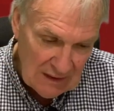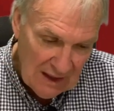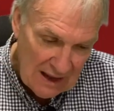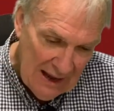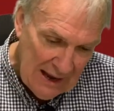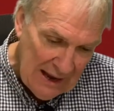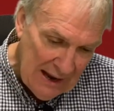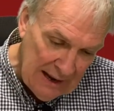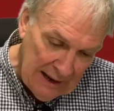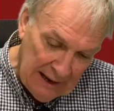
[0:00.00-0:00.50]

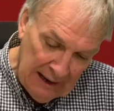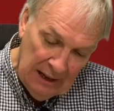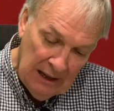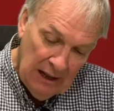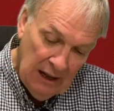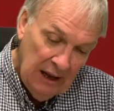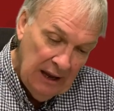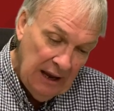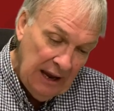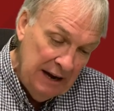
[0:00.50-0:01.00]
In
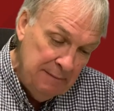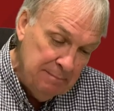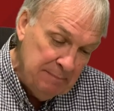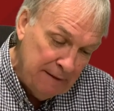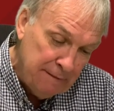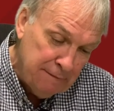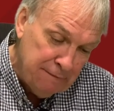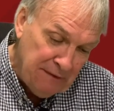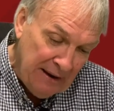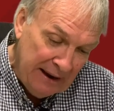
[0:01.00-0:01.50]

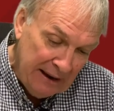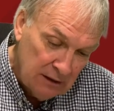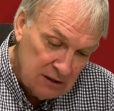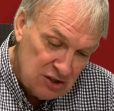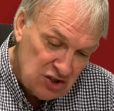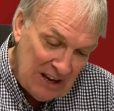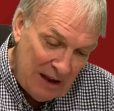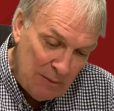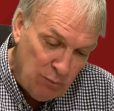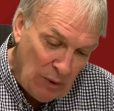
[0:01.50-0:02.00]
midfield,
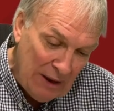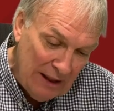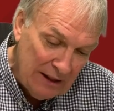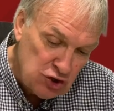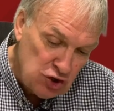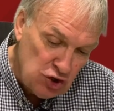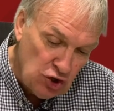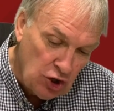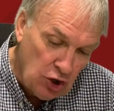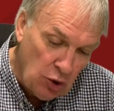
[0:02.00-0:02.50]
Samuel
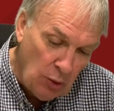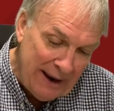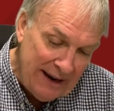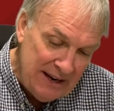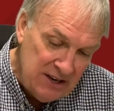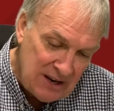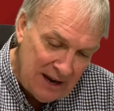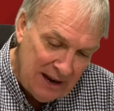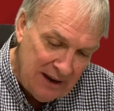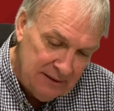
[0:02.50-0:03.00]

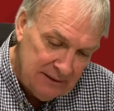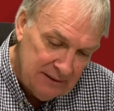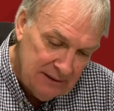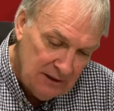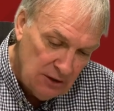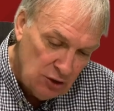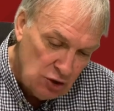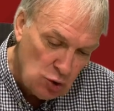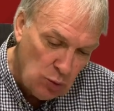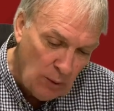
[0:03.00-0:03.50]
Chukwueze,
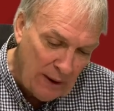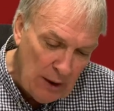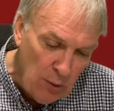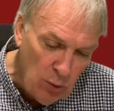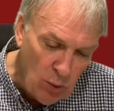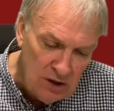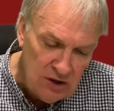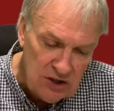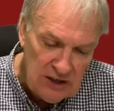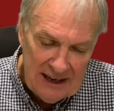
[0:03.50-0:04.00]

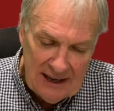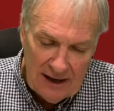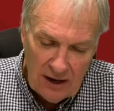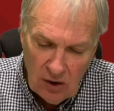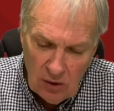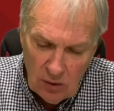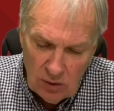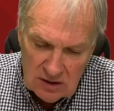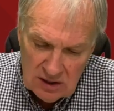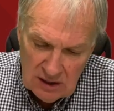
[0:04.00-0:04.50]

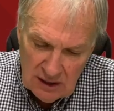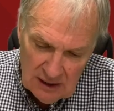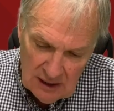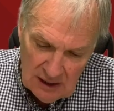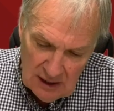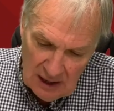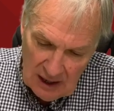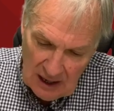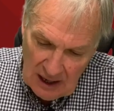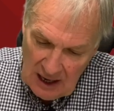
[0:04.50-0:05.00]
21-year-old.
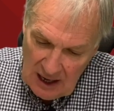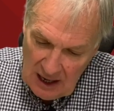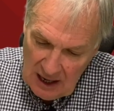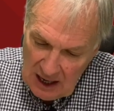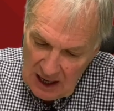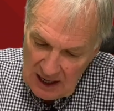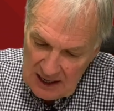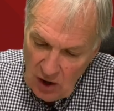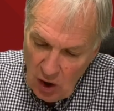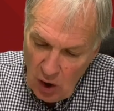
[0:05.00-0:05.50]

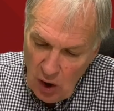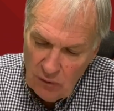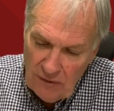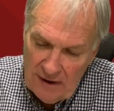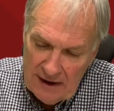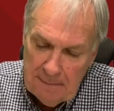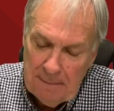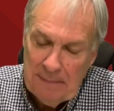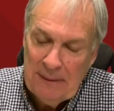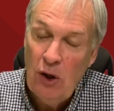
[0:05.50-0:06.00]

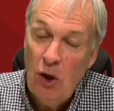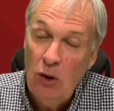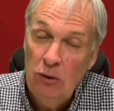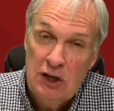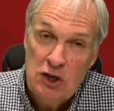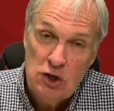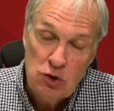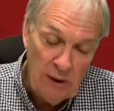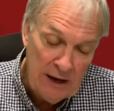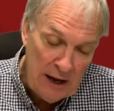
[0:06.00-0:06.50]
Already
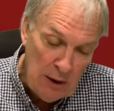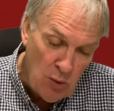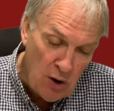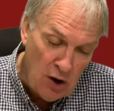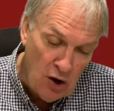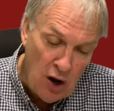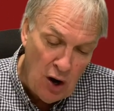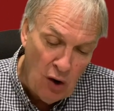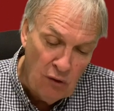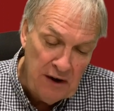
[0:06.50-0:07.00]
21,
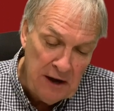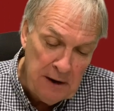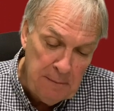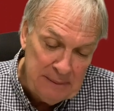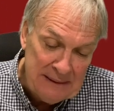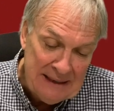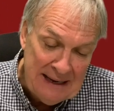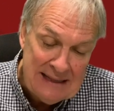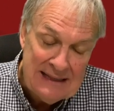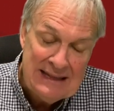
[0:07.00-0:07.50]
already
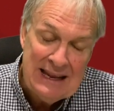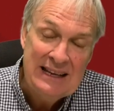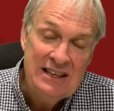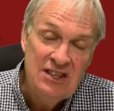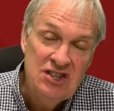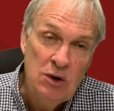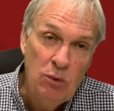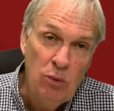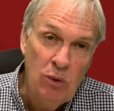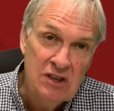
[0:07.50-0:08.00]
played
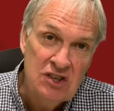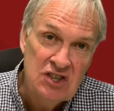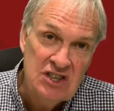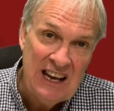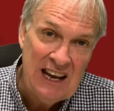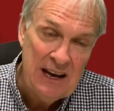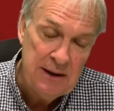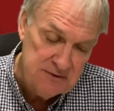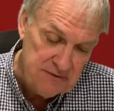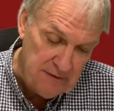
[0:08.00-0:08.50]
91
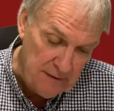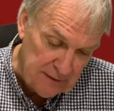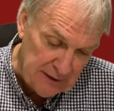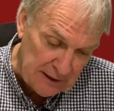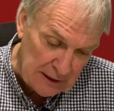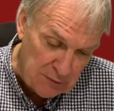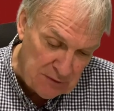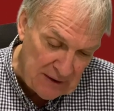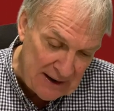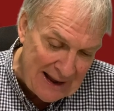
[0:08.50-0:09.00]
times for
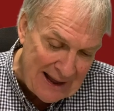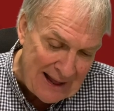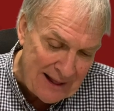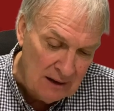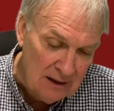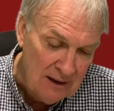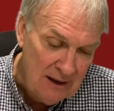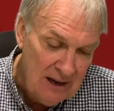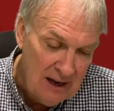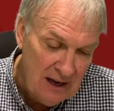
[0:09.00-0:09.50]

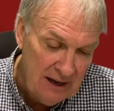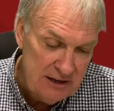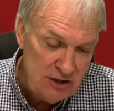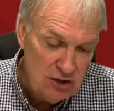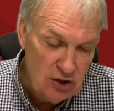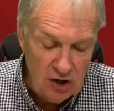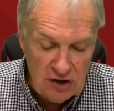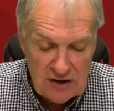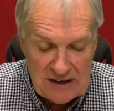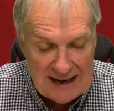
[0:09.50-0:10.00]
Villarreal and he's
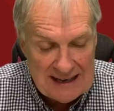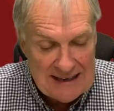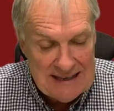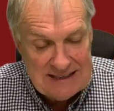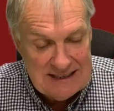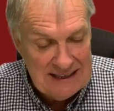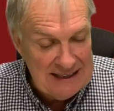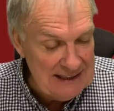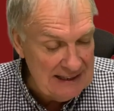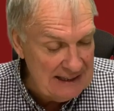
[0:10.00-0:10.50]
got
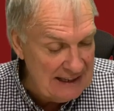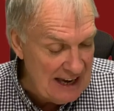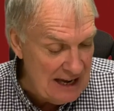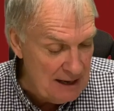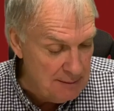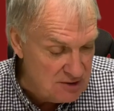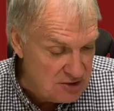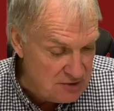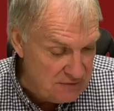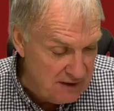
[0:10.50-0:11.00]
19
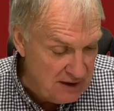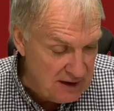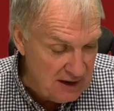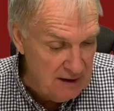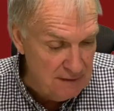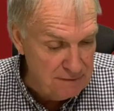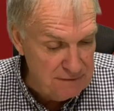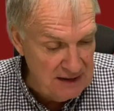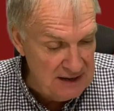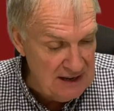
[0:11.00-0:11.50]
caps
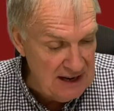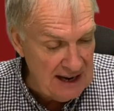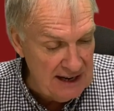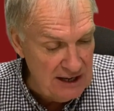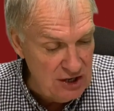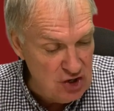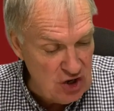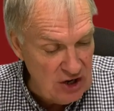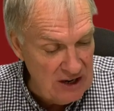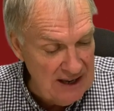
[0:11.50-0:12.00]
for
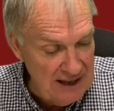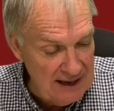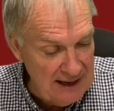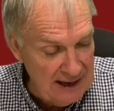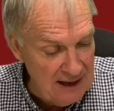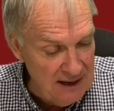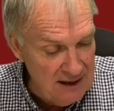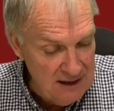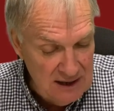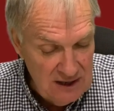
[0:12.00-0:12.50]

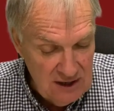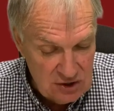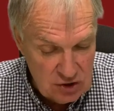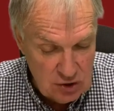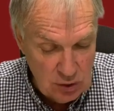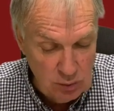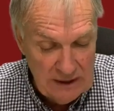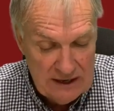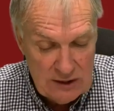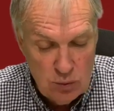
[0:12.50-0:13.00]
Nigeria.
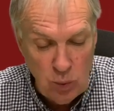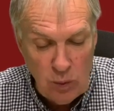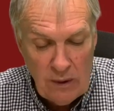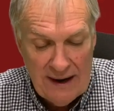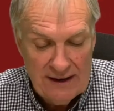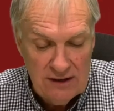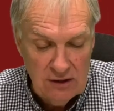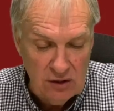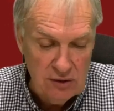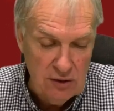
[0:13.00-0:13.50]
So he's
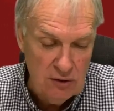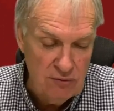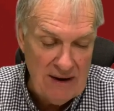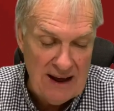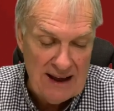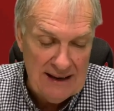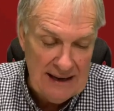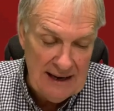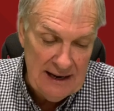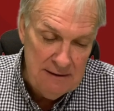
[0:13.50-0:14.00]
wide on the
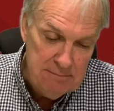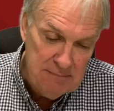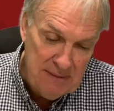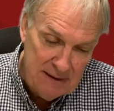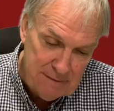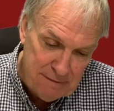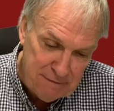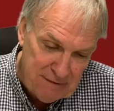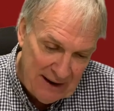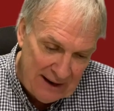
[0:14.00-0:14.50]
right in
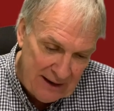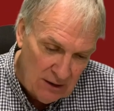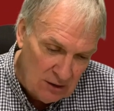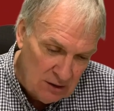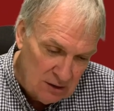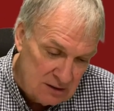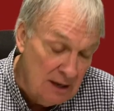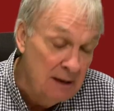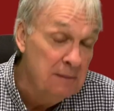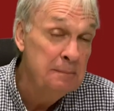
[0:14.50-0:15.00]

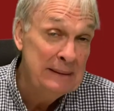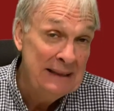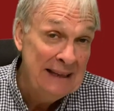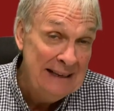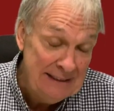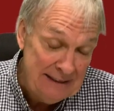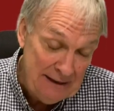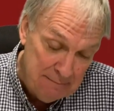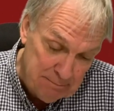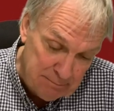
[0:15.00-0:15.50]
midfield,
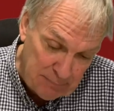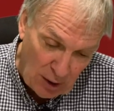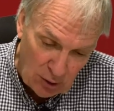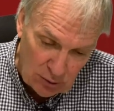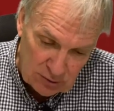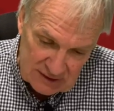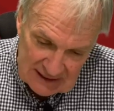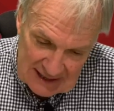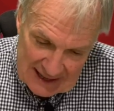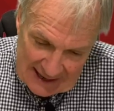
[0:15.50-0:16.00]
played in
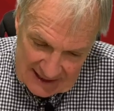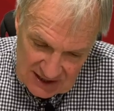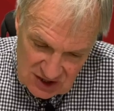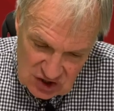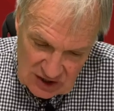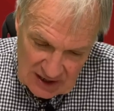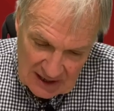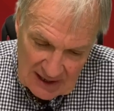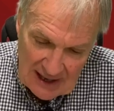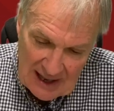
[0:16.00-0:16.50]
both
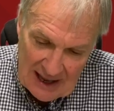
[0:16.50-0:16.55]
legs.